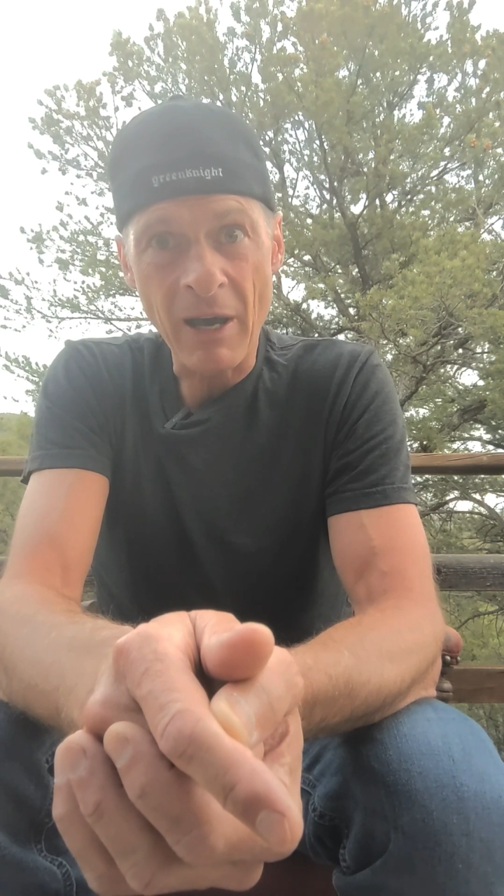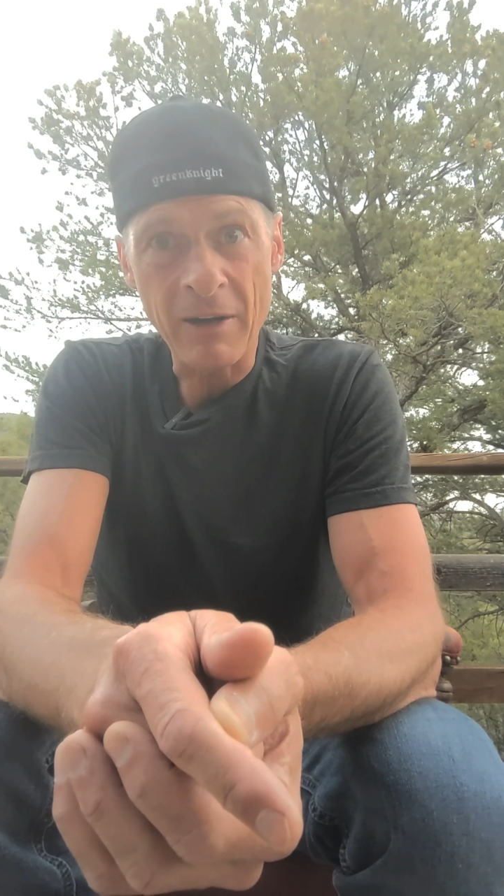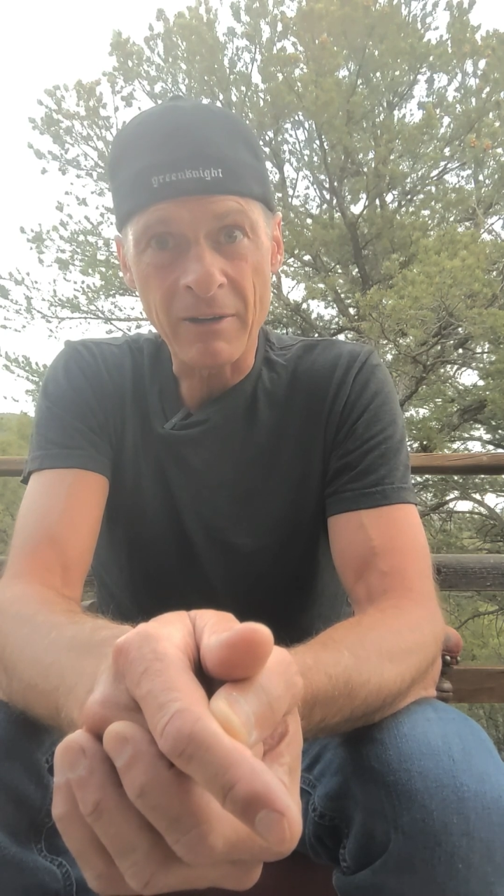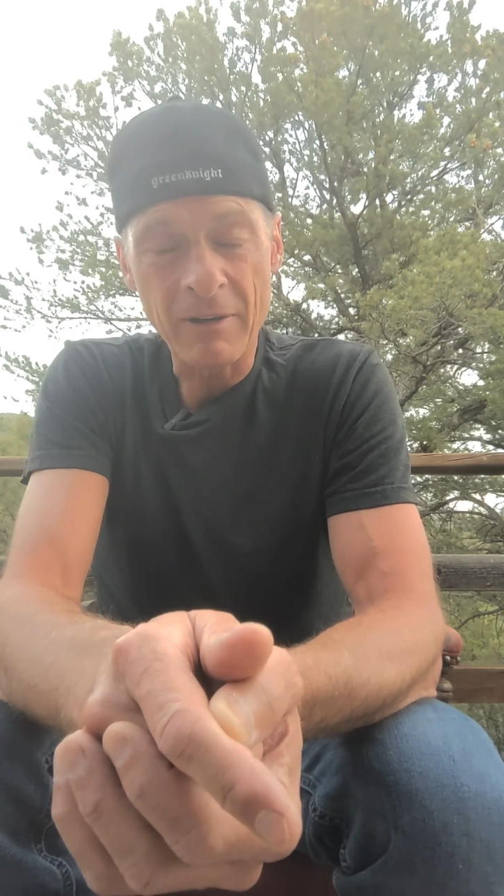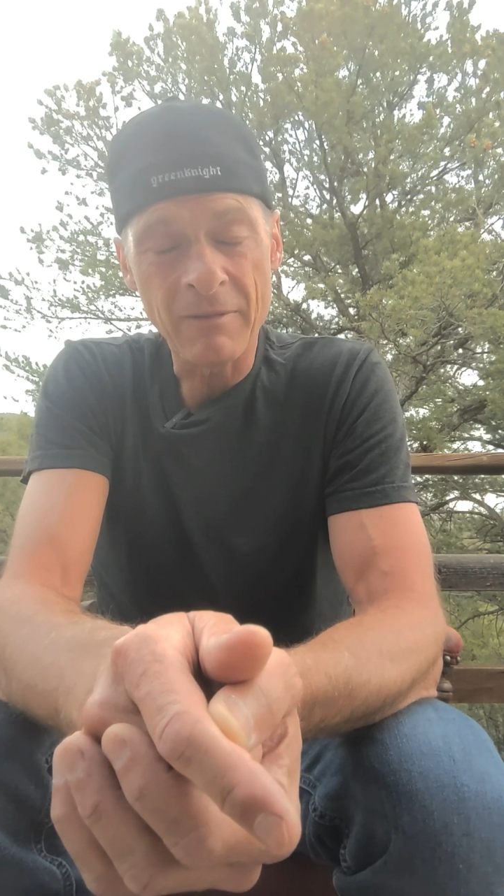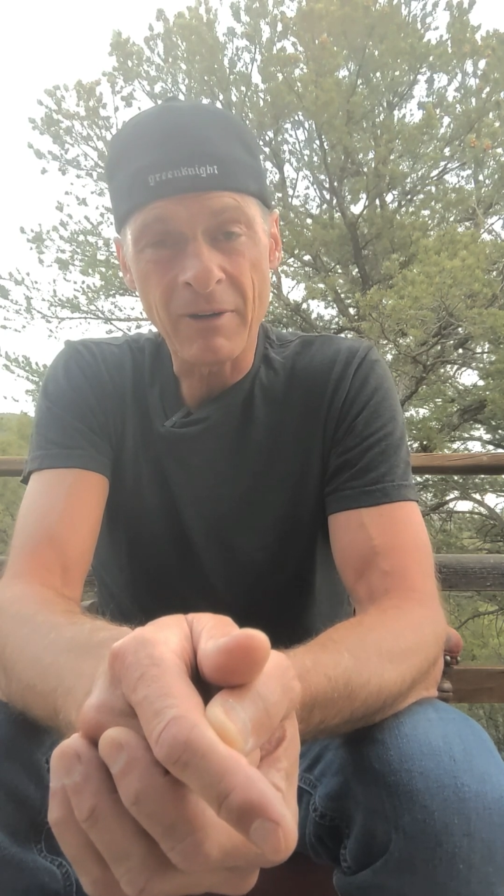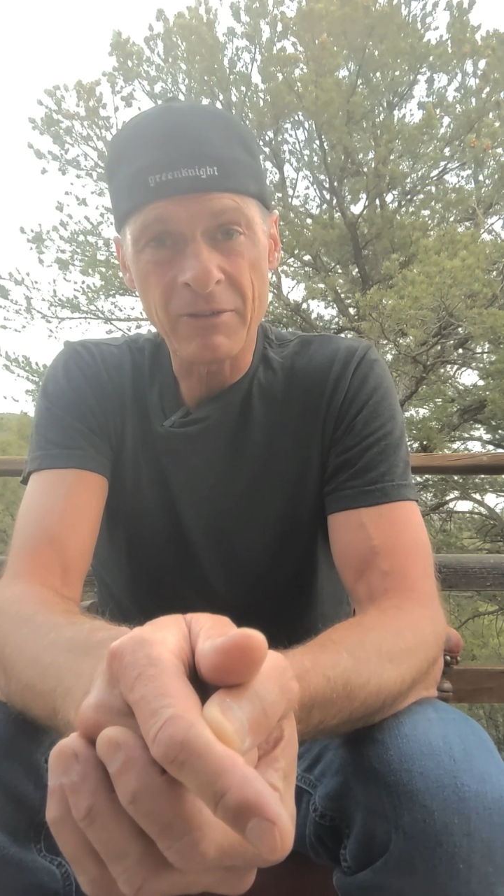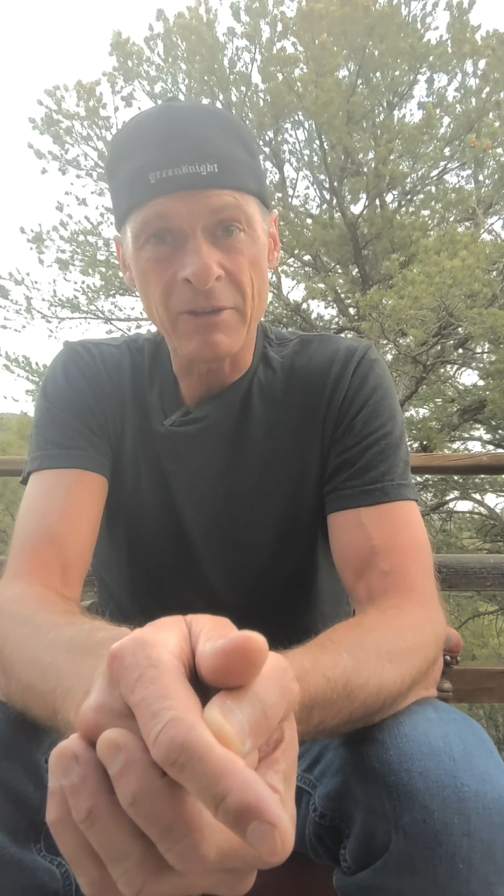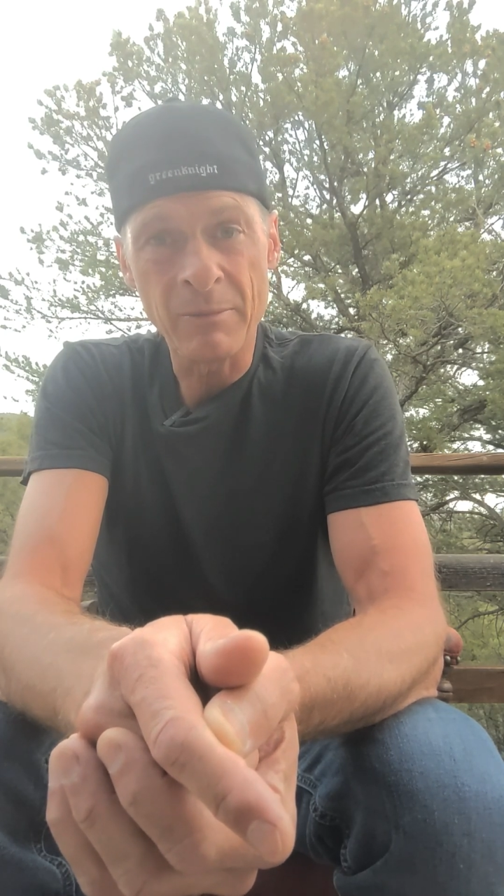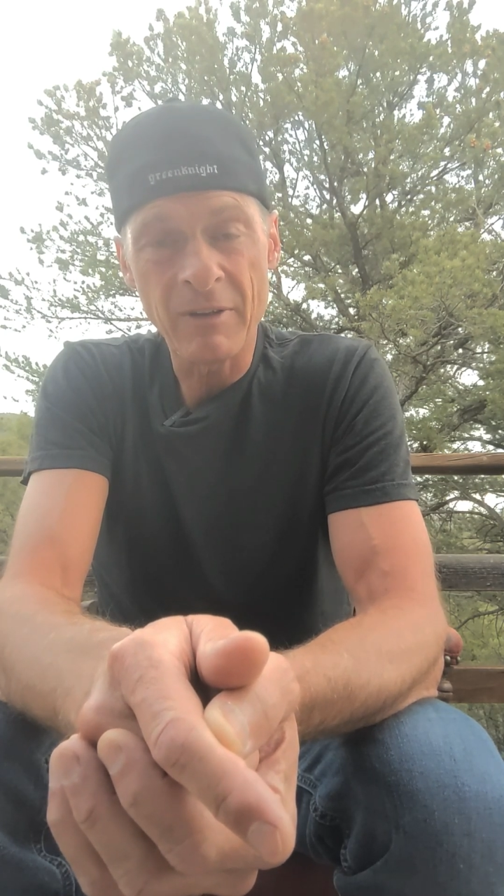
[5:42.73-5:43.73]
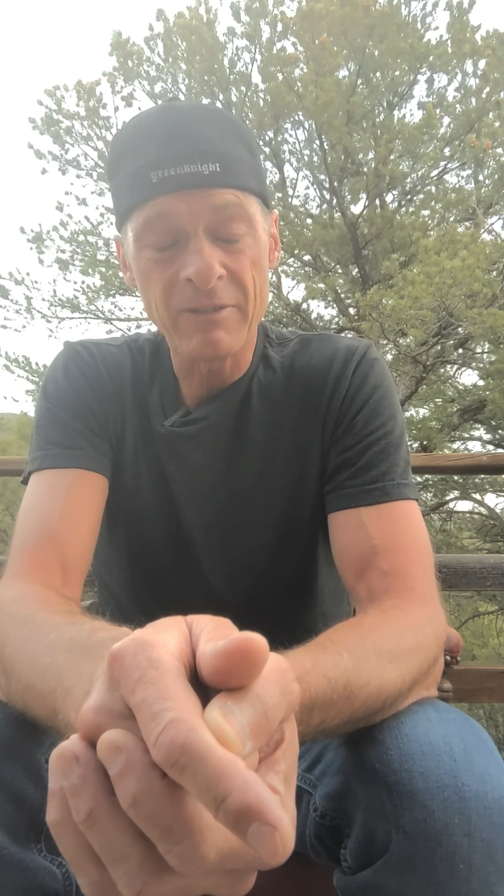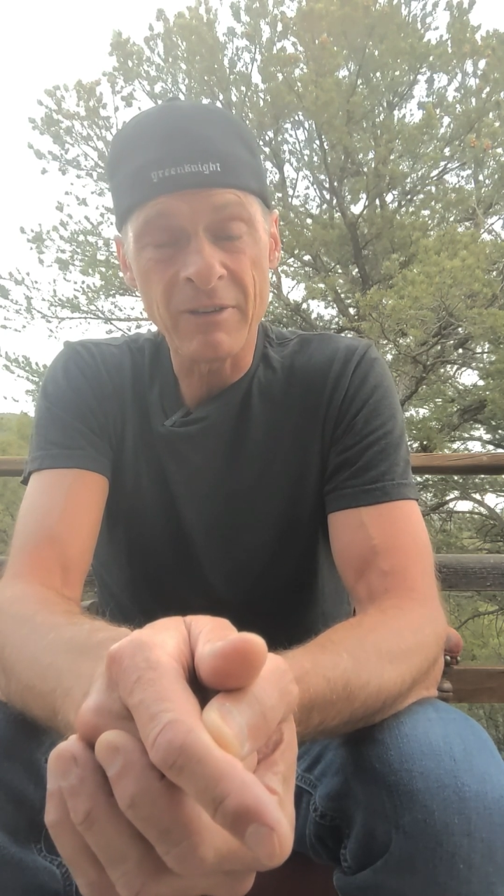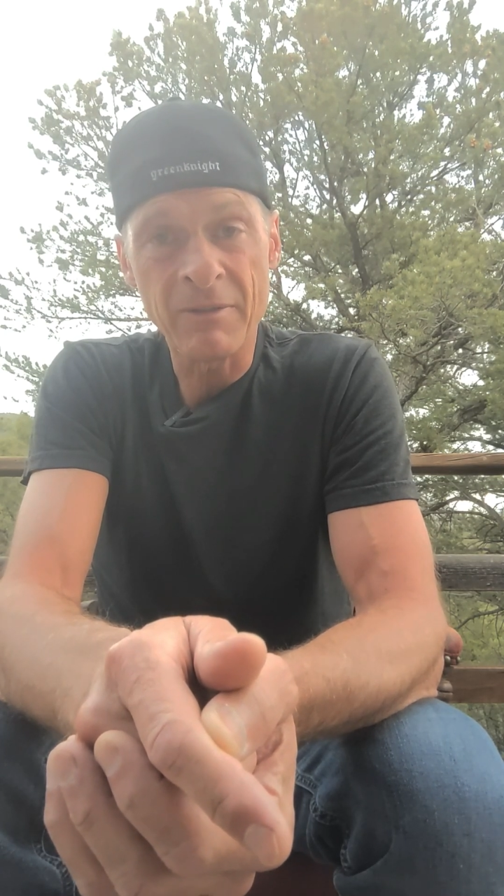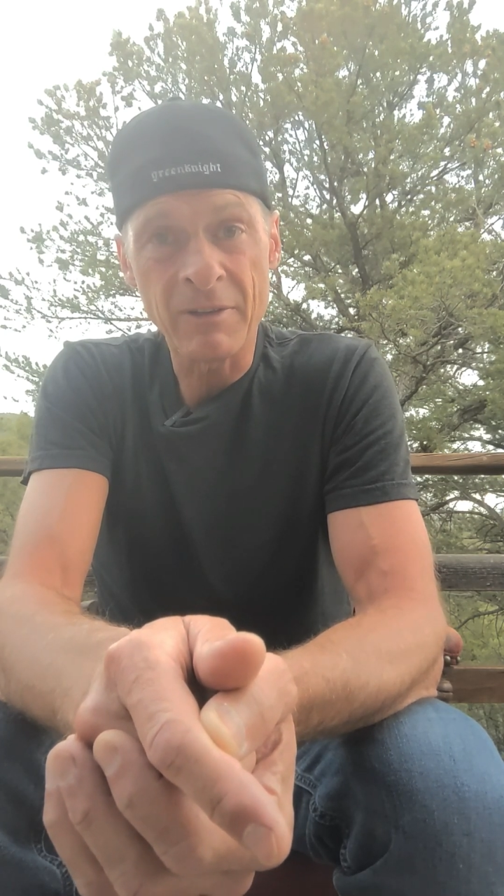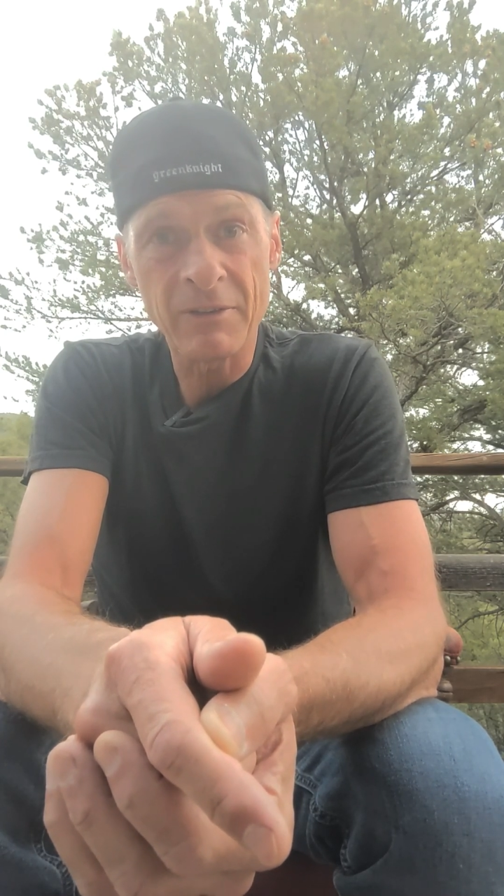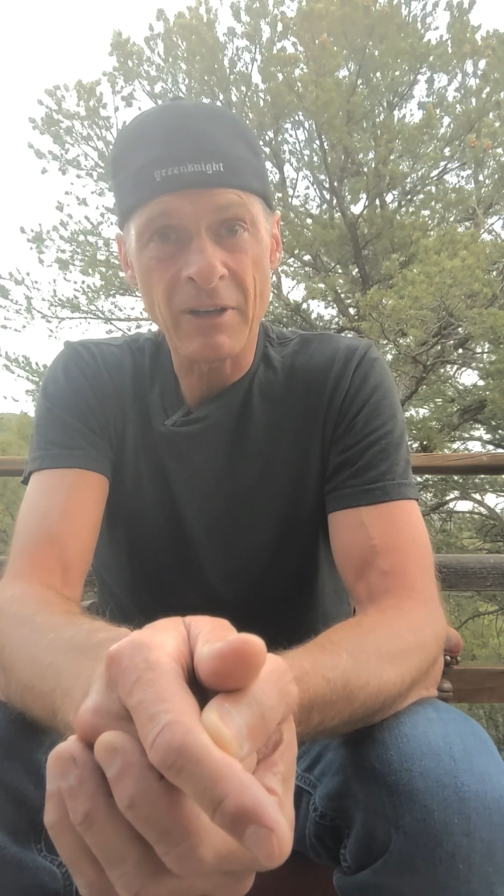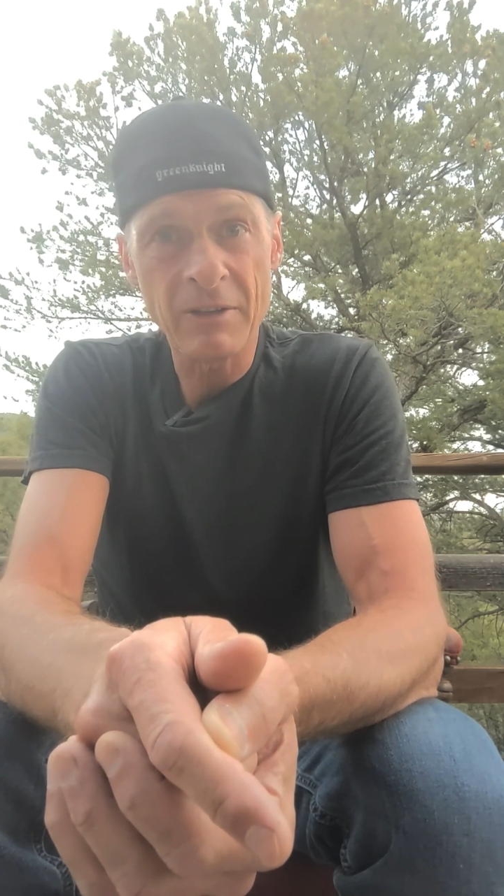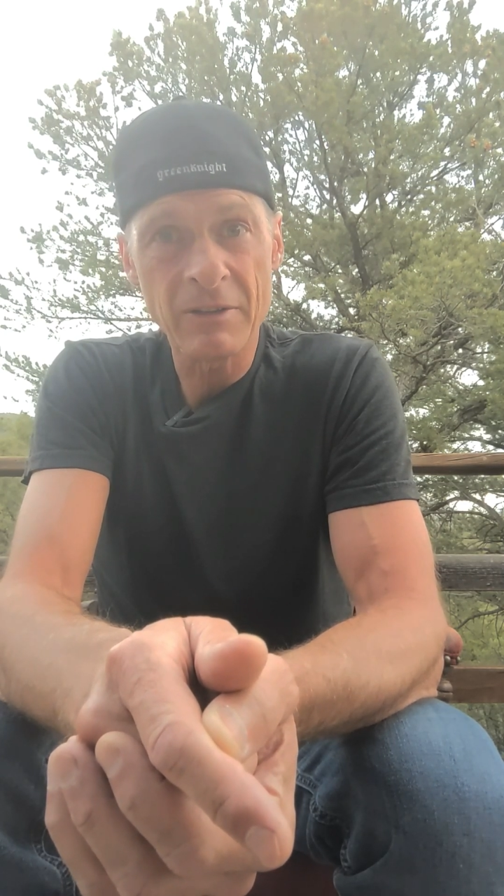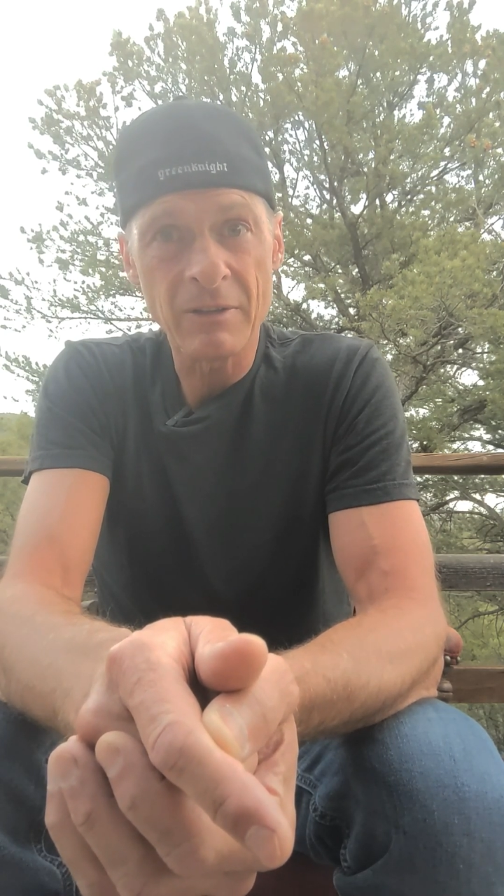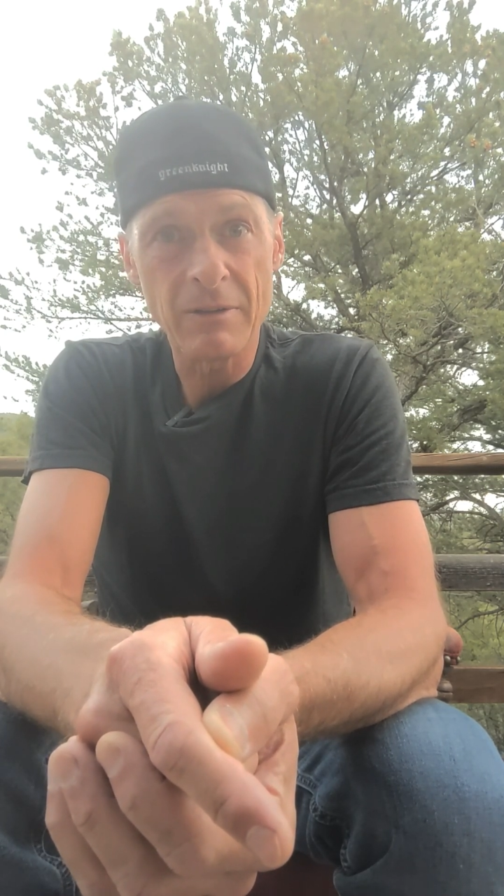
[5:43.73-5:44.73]
pattern of our
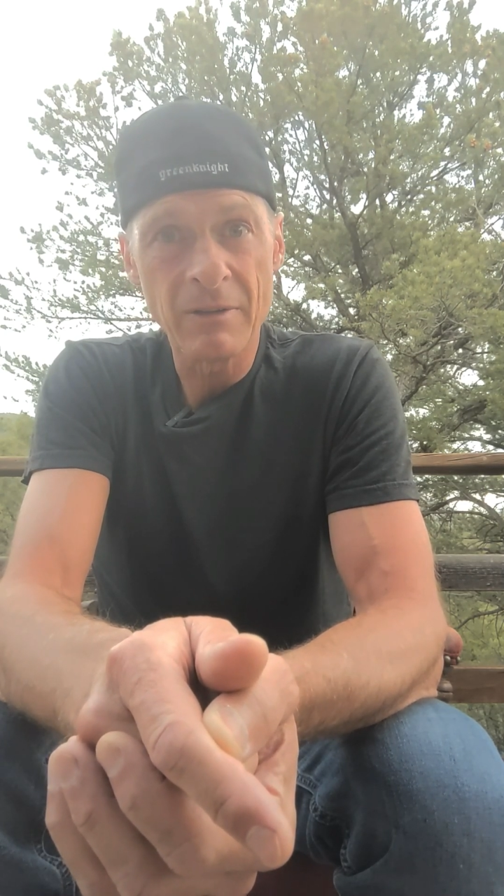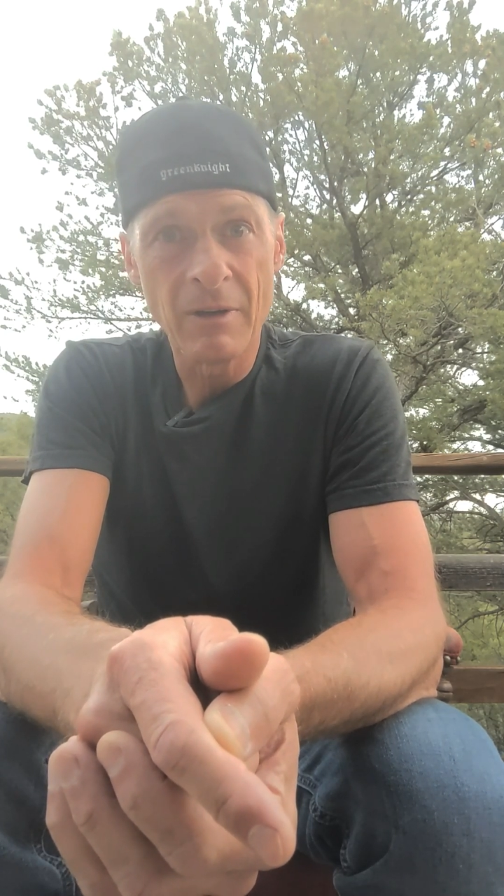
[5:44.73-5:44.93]
civilization.